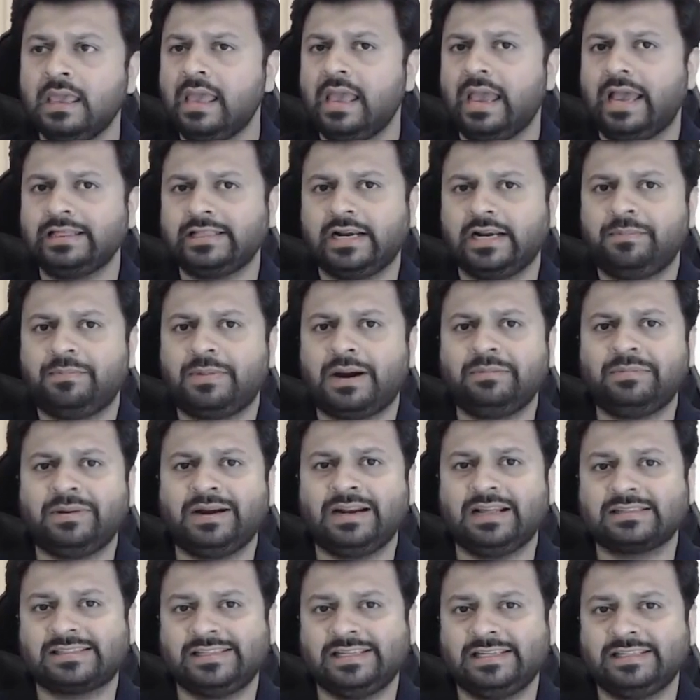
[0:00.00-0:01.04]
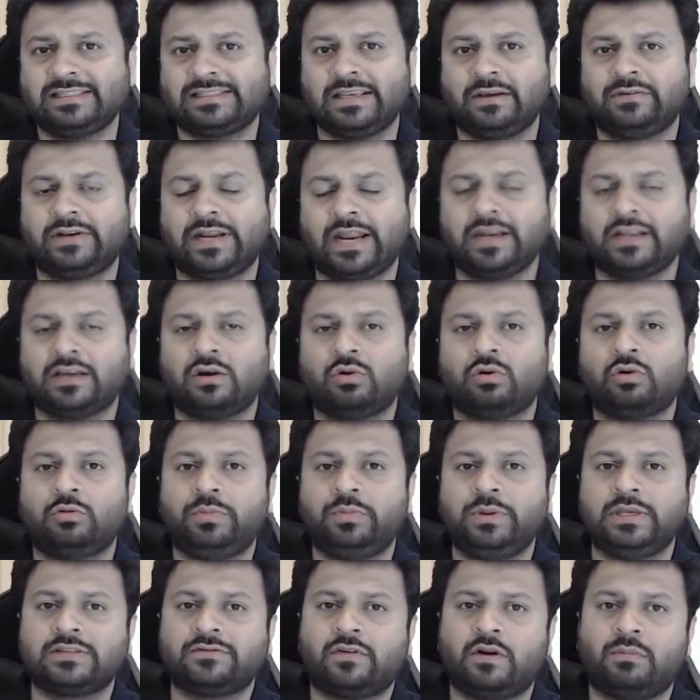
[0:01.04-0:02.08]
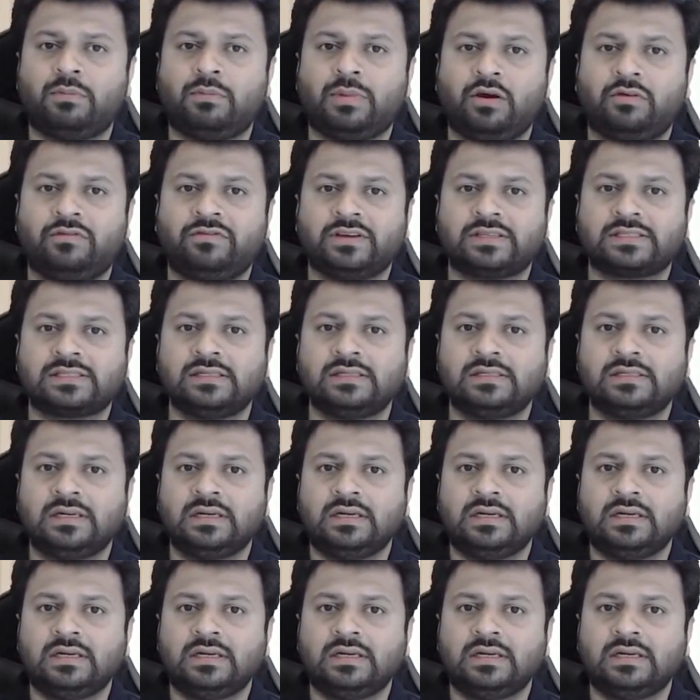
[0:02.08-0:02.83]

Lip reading: and the department has seized say 10 crore rupees from my office.